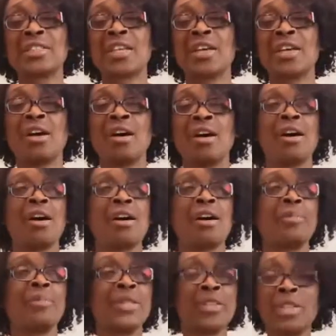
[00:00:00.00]
in
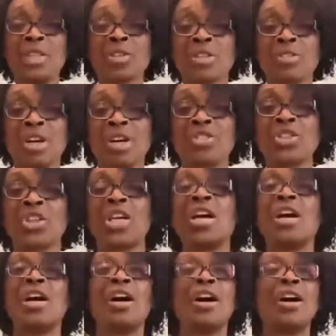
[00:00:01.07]
the little garage
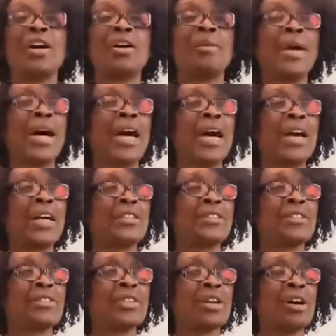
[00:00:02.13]

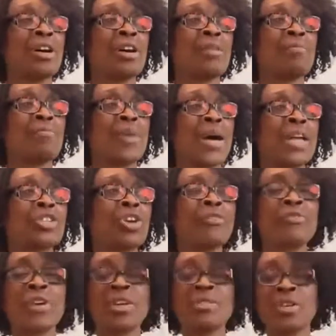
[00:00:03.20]
and I got
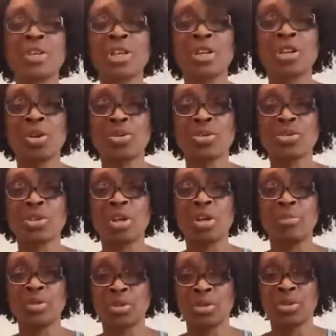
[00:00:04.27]
very, very close
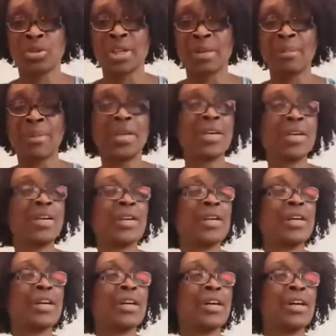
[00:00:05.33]
to them.
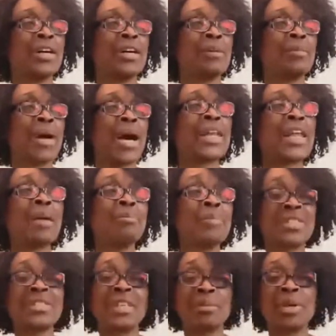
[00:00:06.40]
And I
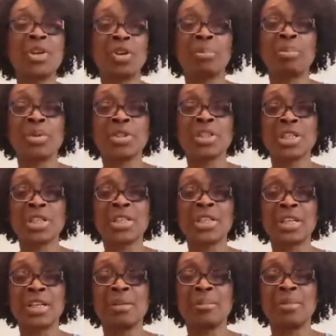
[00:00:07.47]
missed them a lot,
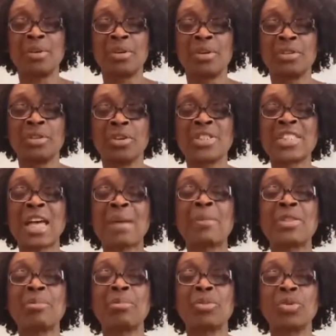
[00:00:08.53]
particularly on
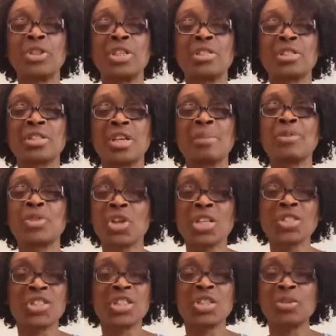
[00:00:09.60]
Sabbath mornings. And church
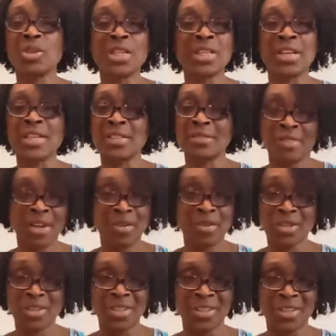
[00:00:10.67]
in Grenada is very,
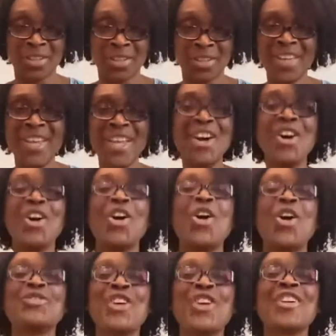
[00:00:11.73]
was
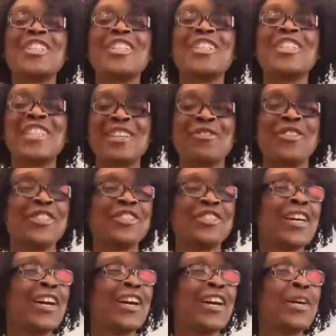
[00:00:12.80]
very different
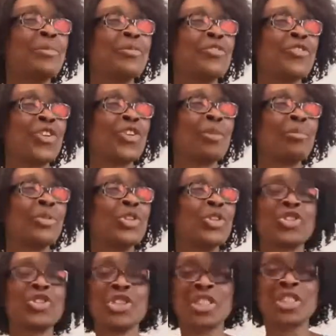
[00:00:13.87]
from, you know,
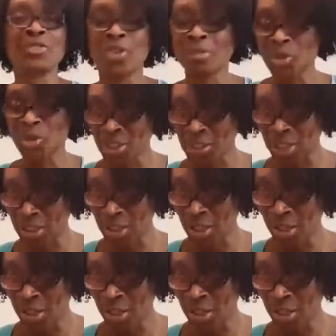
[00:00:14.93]
from Chiswick.